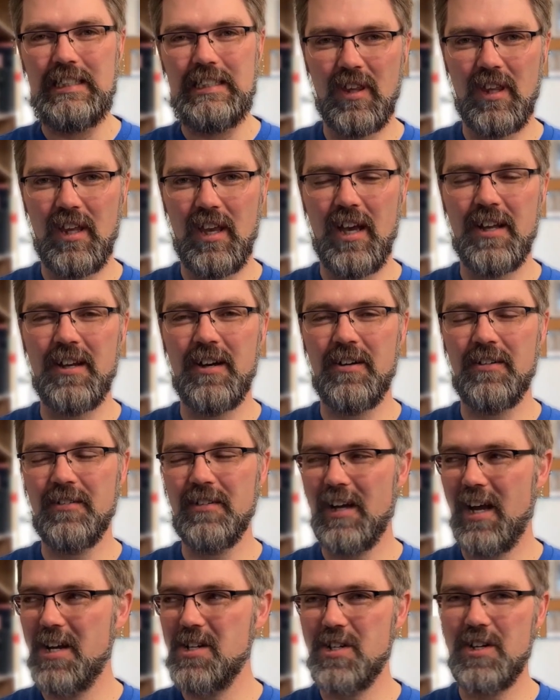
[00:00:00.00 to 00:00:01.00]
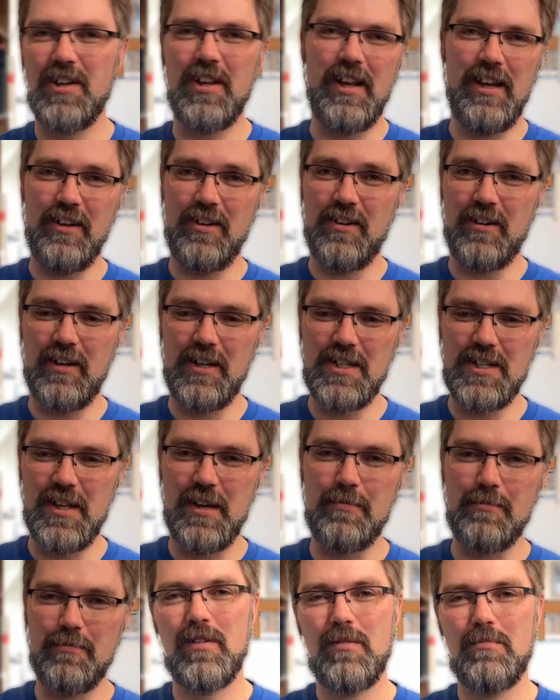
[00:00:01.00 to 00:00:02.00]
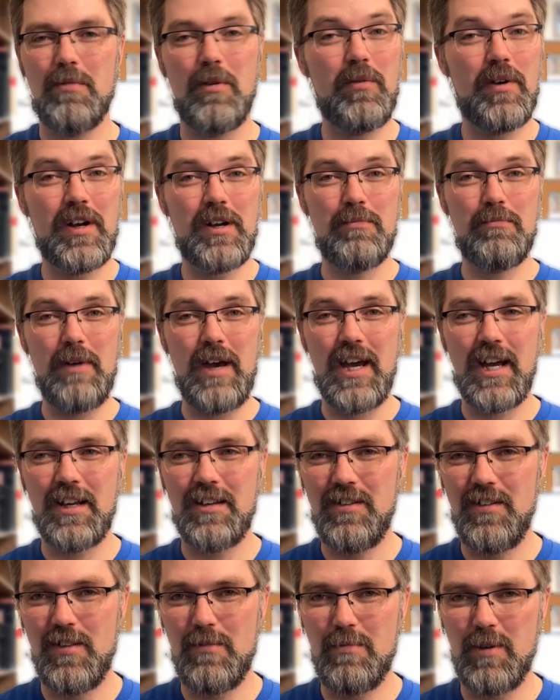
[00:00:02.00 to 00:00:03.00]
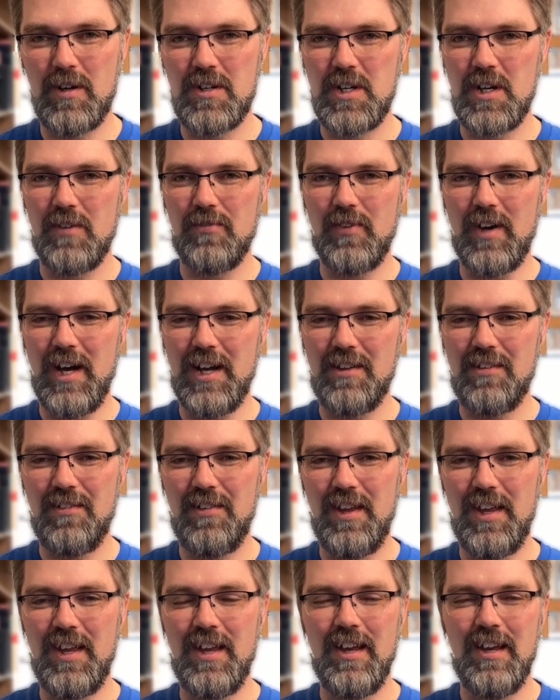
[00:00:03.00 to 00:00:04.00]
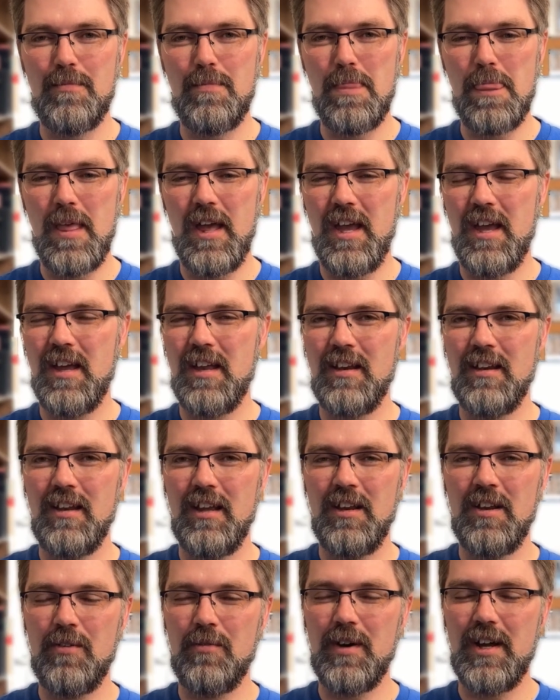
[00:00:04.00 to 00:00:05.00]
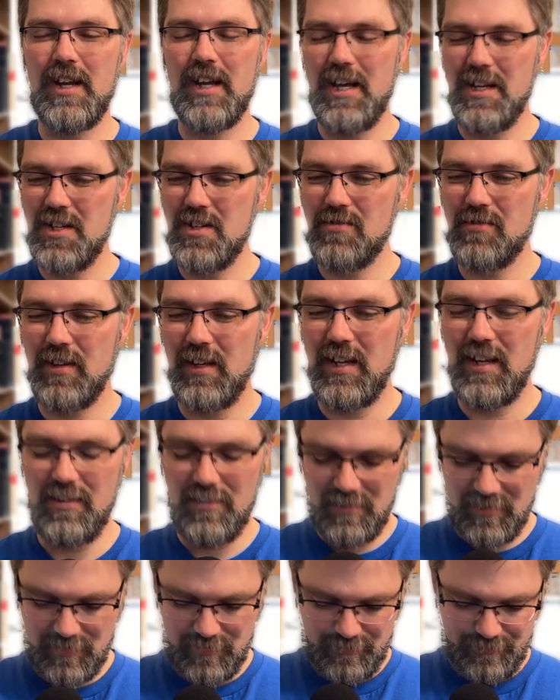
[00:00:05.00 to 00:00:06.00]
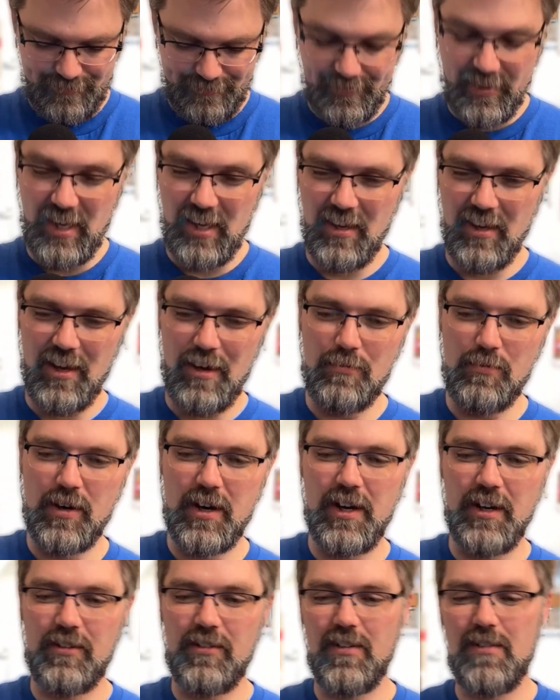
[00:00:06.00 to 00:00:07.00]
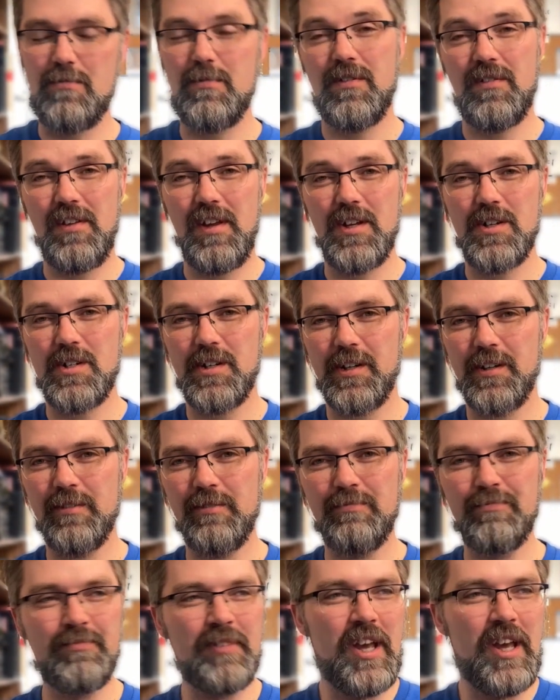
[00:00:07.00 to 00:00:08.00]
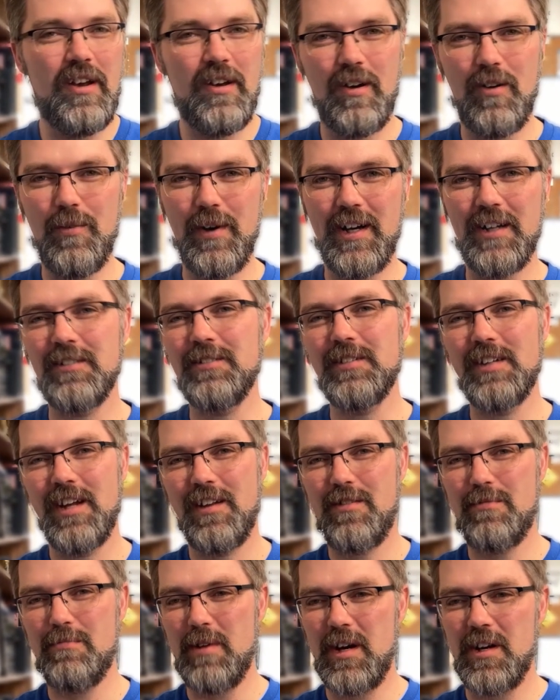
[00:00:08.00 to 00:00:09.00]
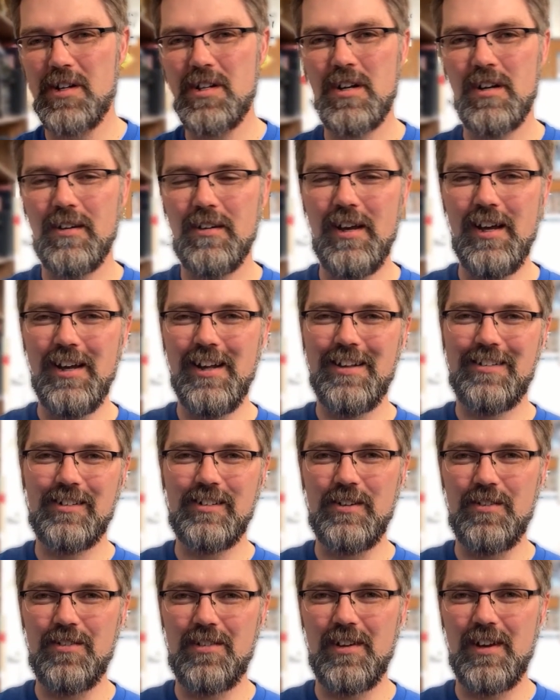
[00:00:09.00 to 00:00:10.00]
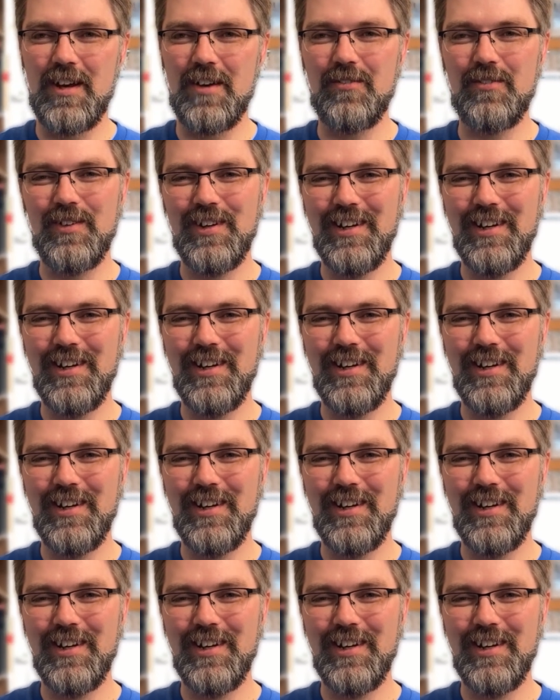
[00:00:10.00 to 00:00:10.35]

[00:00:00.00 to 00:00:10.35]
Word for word: I know I shouldn't encourage them, but welcome back to the Bookshelf Odyssey. And you know what? I just realized I'm wearing a Christmas t-shirt. Oh well, it's March. It's close enough.